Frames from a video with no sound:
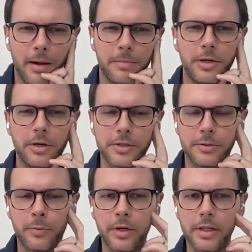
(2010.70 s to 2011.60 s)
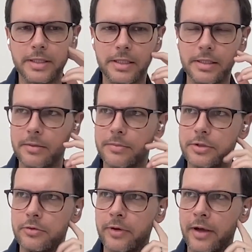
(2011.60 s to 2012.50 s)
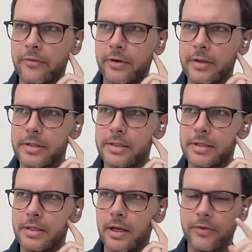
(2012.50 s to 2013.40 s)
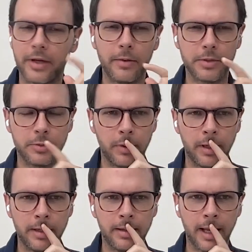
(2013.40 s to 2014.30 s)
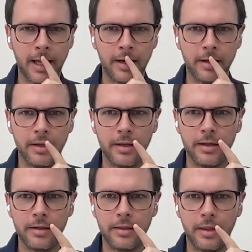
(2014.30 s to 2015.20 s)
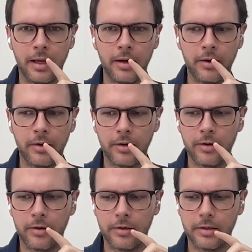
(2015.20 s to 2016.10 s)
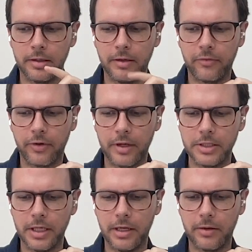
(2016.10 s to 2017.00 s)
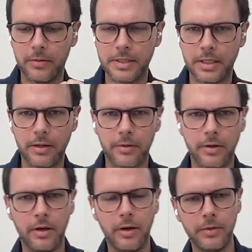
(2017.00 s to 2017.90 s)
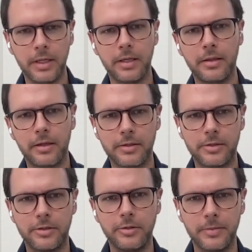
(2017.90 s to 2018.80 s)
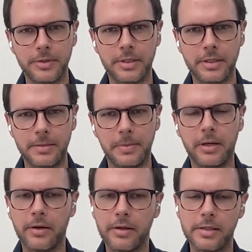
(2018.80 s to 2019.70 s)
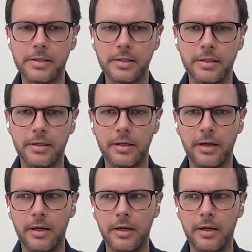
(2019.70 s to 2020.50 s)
Yeah, I'm curious. In one of the systems you referenced, I forget which one, that their differentiator was that they were owning the consumer's experience,